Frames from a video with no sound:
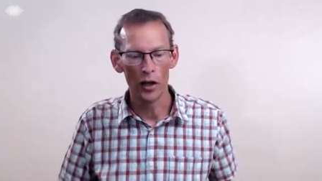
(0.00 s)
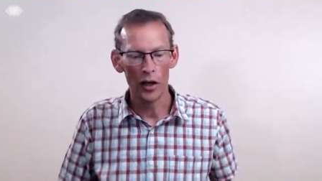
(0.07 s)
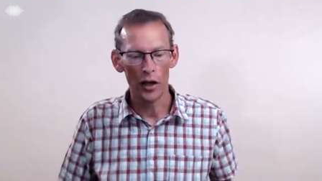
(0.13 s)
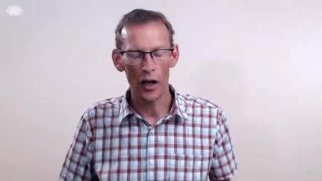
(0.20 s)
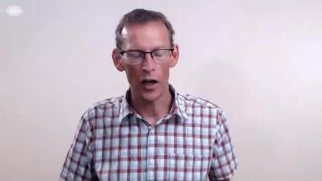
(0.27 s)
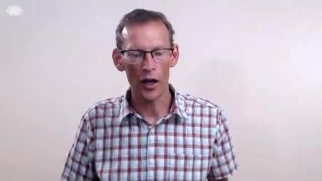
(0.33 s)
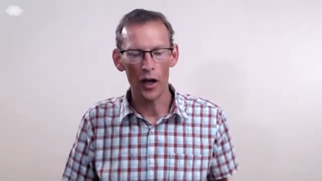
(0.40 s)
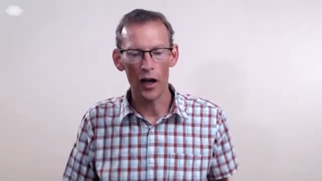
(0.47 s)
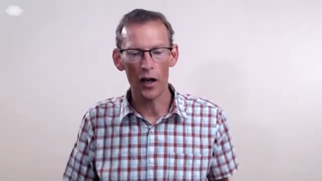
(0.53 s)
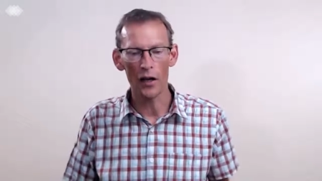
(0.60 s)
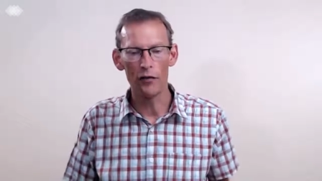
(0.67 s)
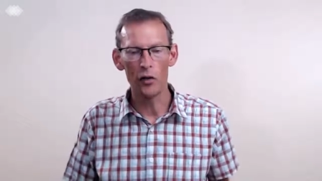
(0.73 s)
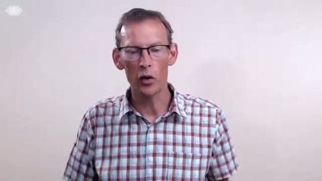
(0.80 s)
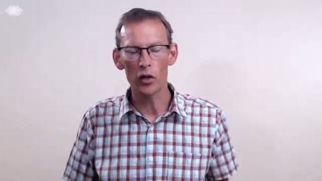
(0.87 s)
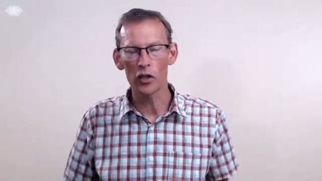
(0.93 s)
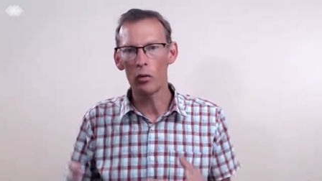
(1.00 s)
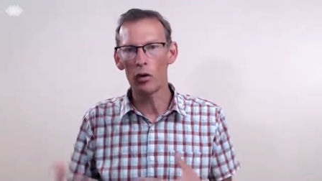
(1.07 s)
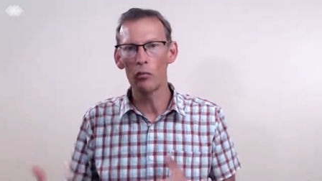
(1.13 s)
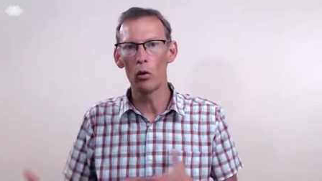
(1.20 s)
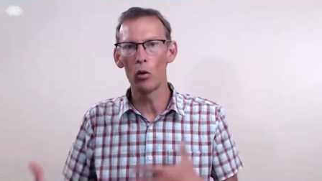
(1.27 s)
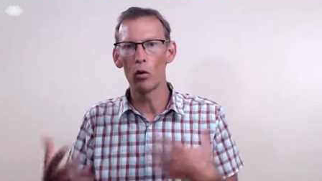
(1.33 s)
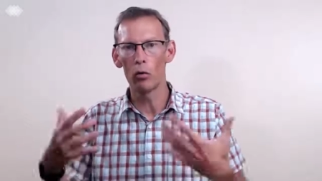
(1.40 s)
Uh, and if you want something
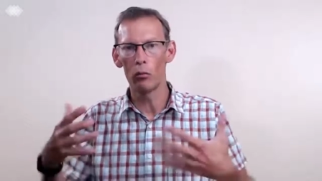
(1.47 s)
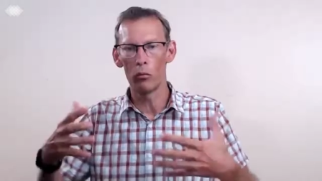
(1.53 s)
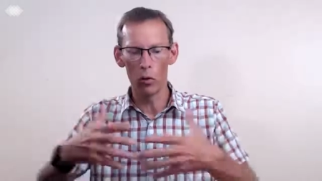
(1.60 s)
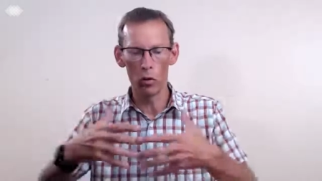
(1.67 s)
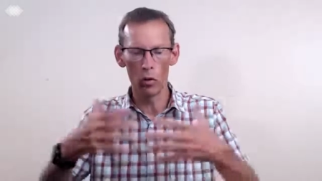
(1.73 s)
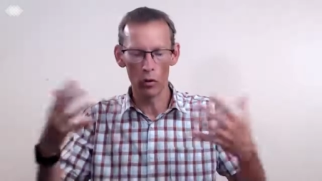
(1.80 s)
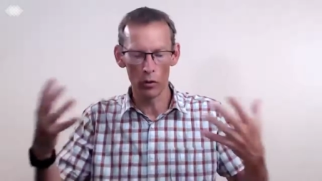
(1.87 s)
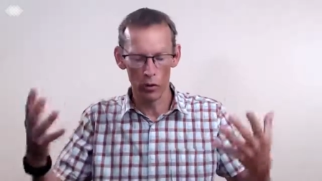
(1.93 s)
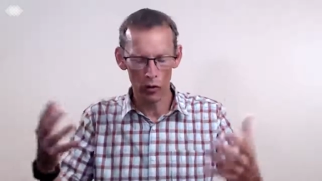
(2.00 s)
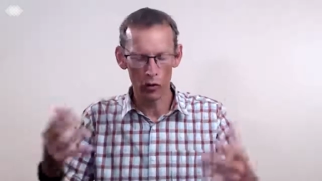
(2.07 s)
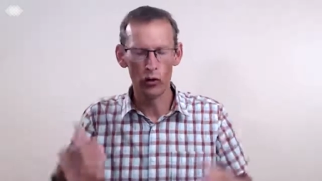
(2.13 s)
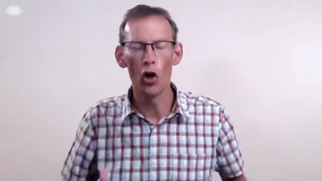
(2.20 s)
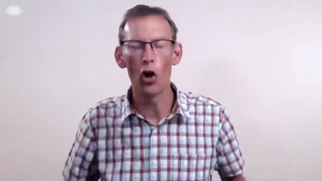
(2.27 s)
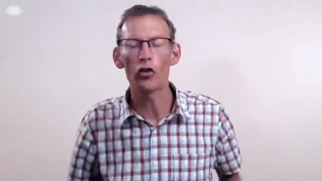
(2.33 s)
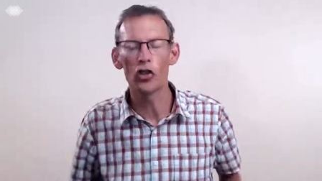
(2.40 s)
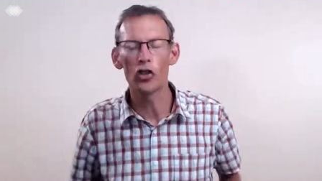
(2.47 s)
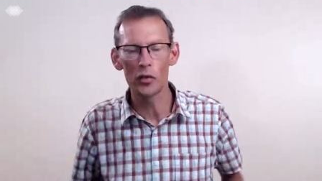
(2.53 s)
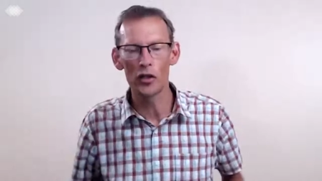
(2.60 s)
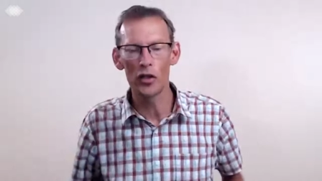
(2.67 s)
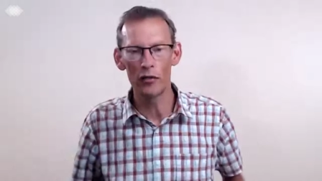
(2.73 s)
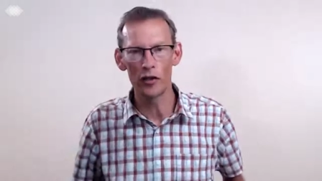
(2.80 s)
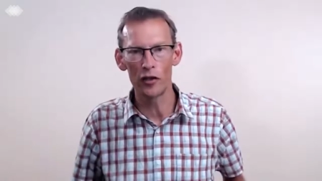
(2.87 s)
more, more not
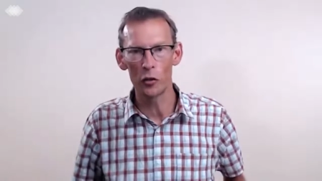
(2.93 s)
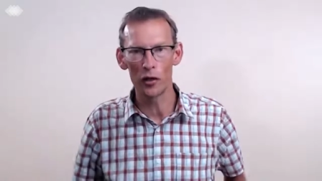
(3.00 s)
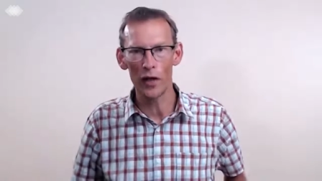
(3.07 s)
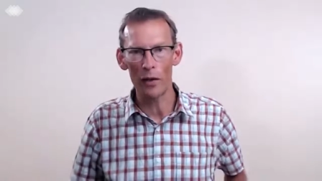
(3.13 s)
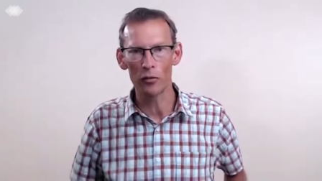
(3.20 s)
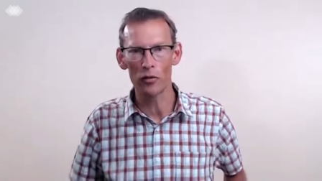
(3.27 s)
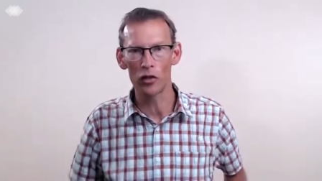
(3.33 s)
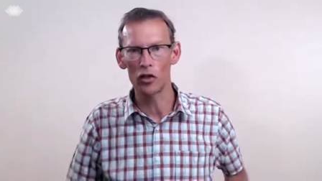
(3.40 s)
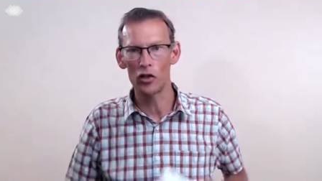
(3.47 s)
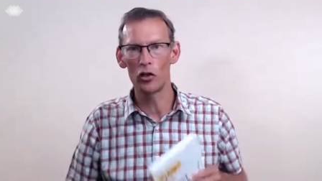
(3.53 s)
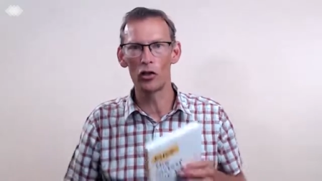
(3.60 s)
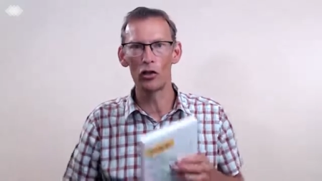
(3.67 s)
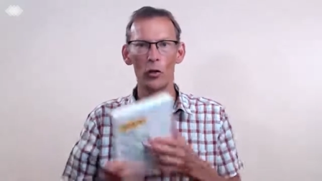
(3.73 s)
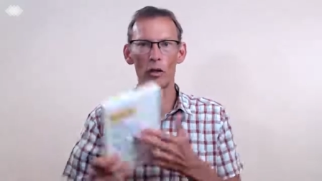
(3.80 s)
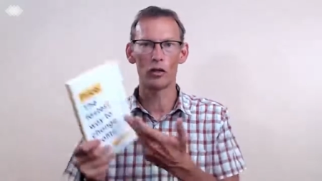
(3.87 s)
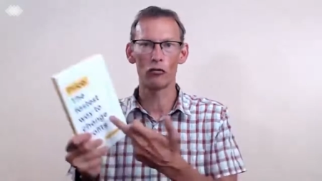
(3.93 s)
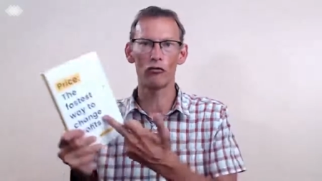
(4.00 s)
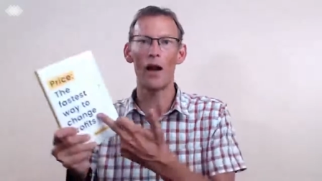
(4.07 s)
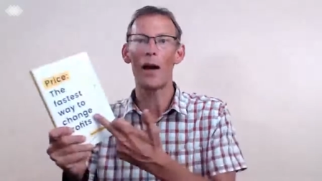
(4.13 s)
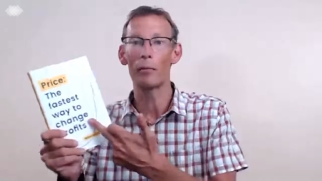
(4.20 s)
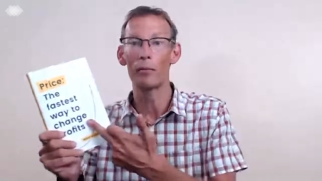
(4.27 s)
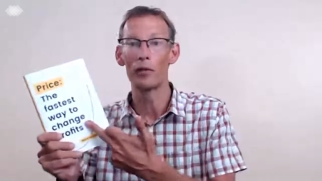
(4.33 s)
specific to accountants, you can always
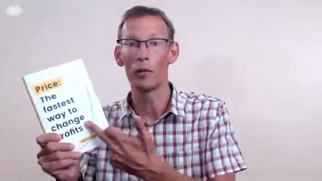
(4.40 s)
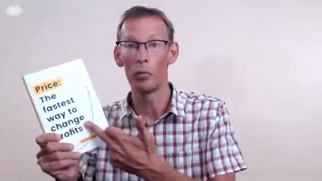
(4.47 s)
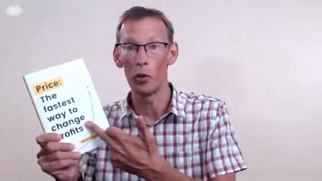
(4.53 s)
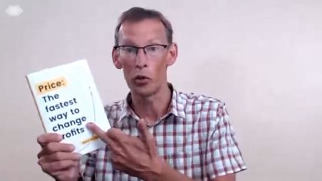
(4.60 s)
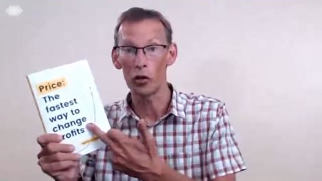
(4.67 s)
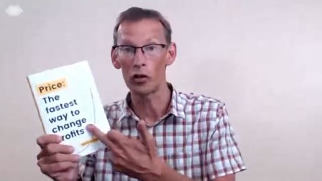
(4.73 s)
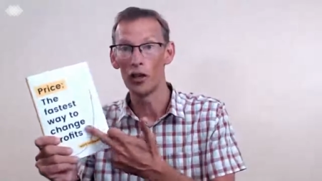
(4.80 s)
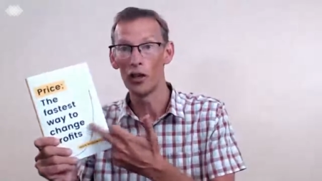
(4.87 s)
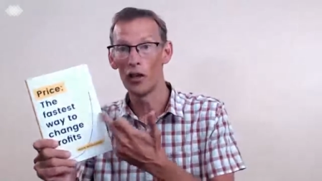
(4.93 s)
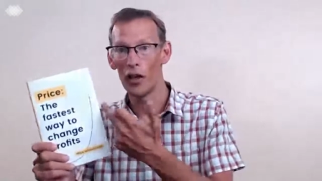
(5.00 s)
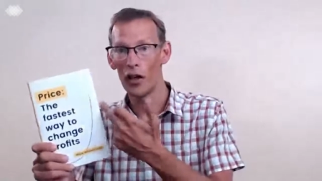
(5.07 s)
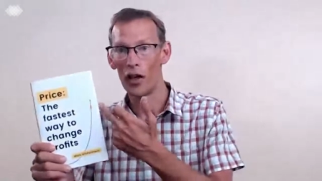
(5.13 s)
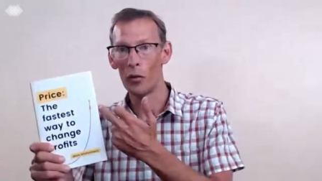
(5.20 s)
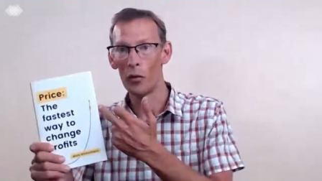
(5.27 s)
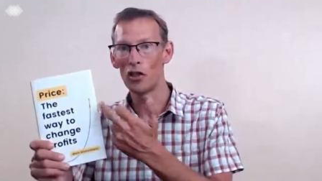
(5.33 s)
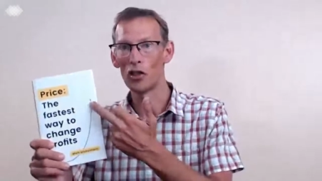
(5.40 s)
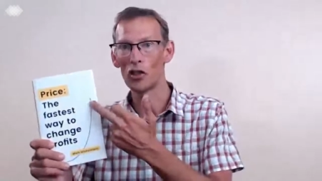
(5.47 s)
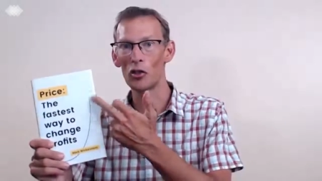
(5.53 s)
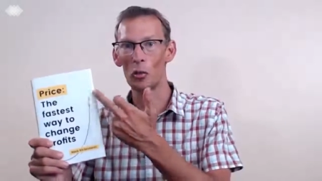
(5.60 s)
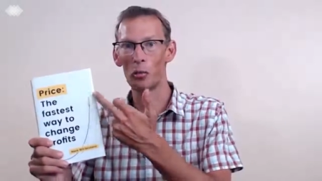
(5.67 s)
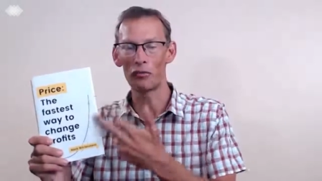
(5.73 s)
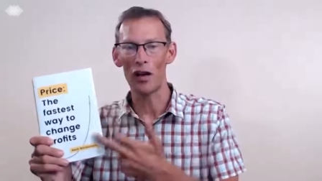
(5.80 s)
grab the book, uh, which is
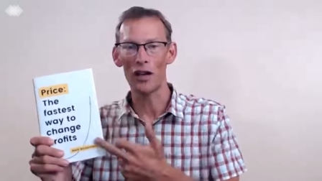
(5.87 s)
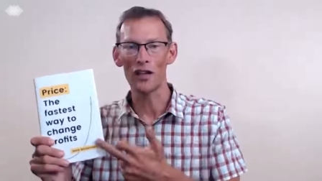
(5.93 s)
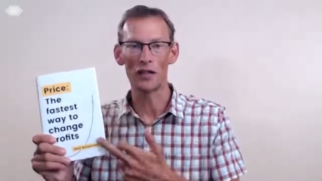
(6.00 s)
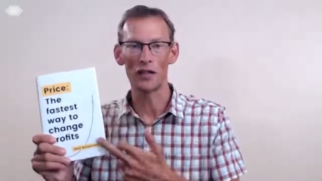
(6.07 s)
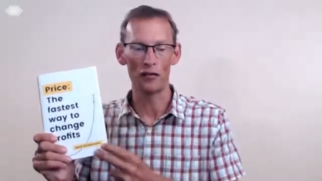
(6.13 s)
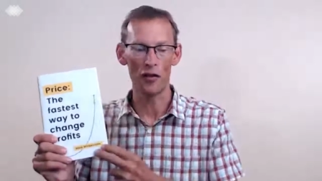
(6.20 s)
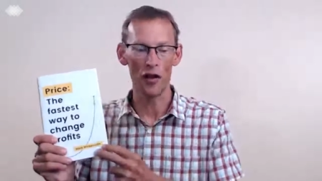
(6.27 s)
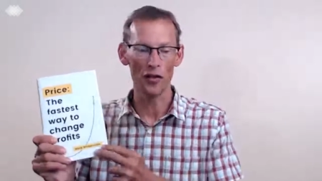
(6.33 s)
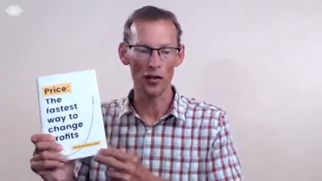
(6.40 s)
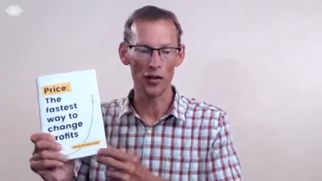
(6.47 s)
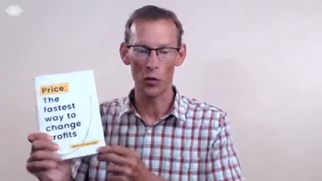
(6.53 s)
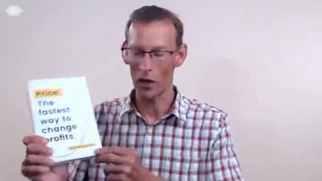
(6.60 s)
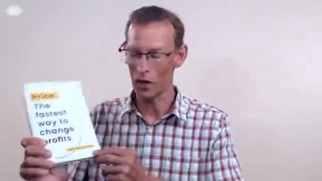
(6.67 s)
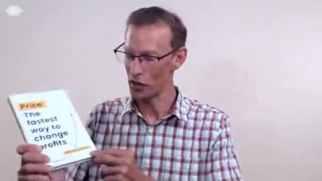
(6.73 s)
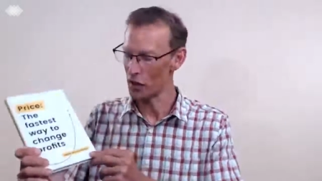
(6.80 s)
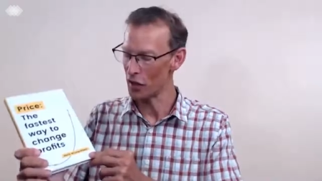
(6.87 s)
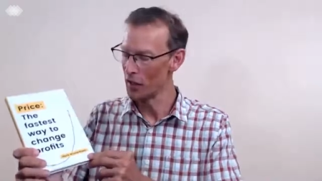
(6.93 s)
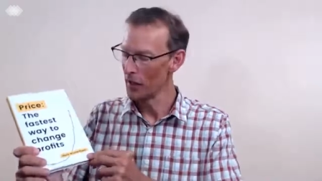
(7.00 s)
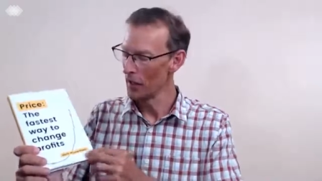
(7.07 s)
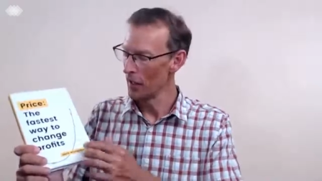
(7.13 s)
called Price the Fastest Way to,